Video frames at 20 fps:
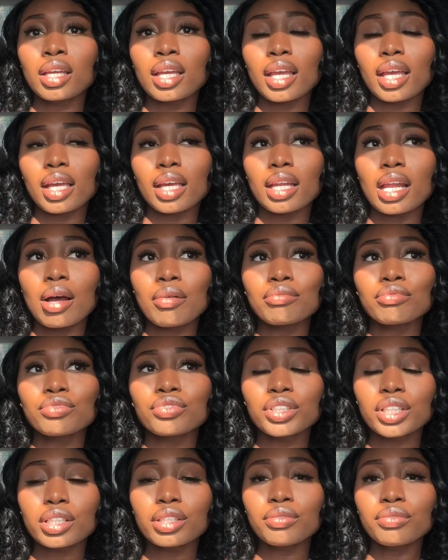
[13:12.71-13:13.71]
And I'm
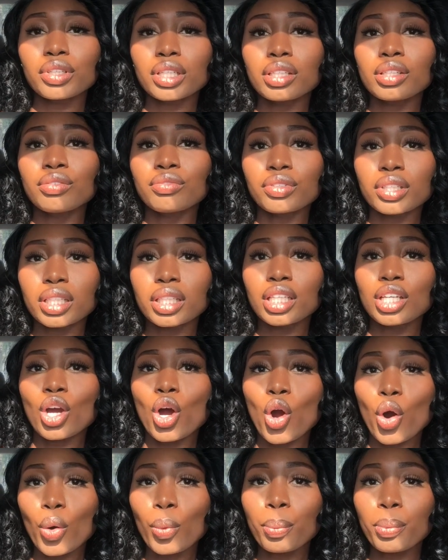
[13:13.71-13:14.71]
really, really, really
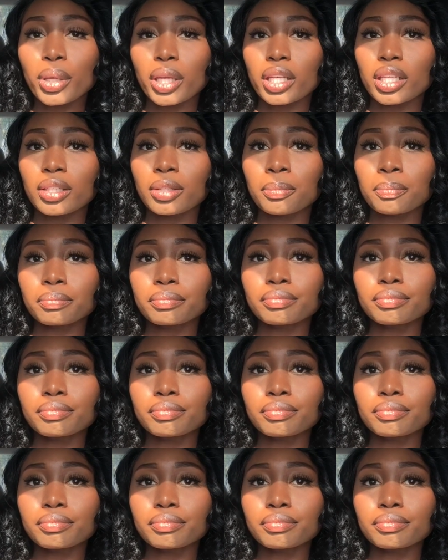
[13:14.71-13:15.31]
hoping